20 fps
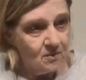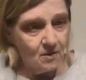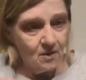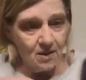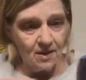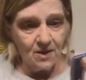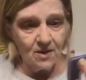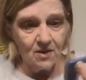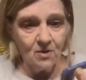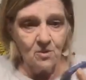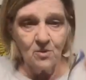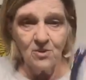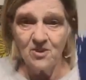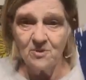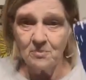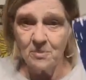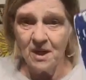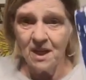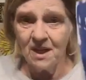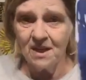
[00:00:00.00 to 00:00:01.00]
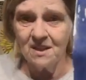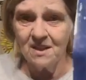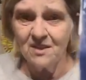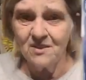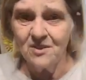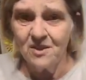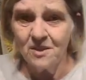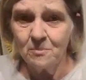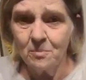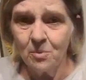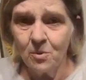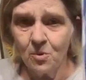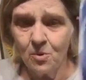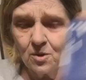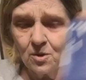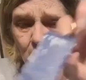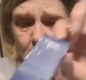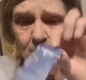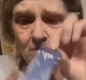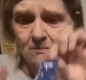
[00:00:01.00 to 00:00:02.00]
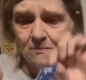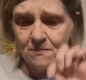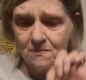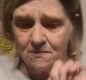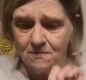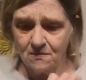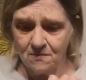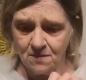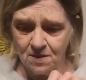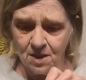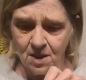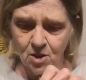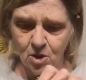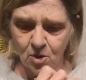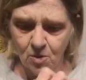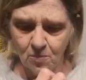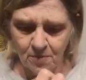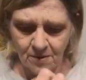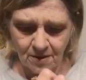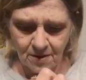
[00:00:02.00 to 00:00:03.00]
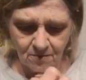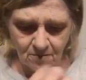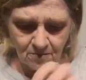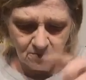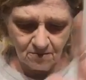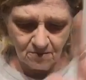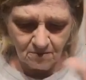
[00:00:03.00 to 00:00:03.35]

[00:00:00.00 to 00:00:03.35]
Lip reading: I can always paint. It did pull it up. A little bit.